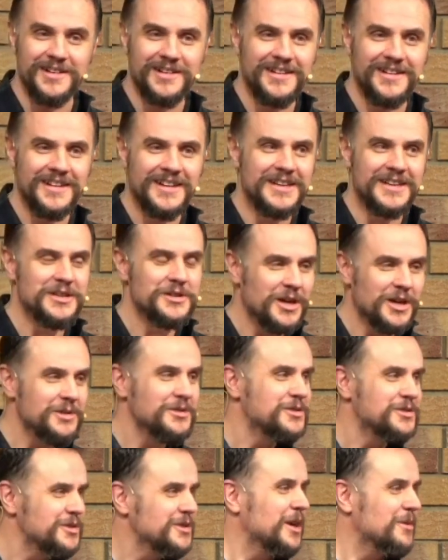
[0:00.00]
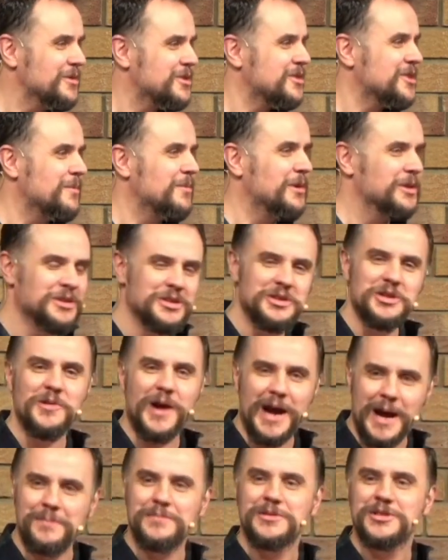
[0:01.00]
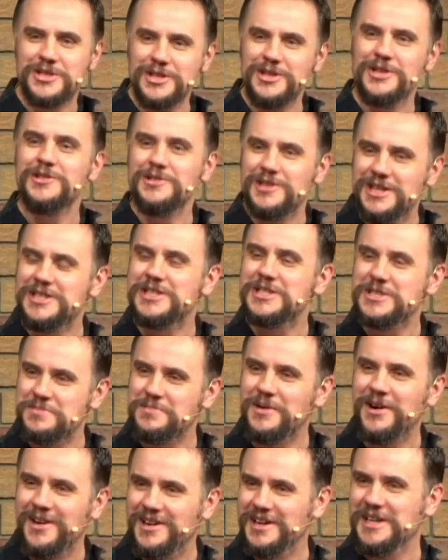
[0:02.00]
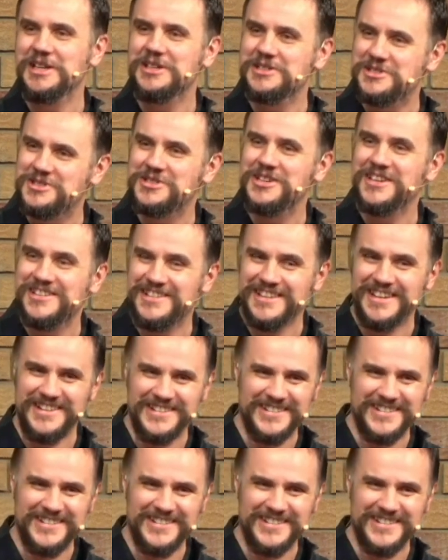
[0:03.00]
You don't do that with someone that you absolutely despise, do you?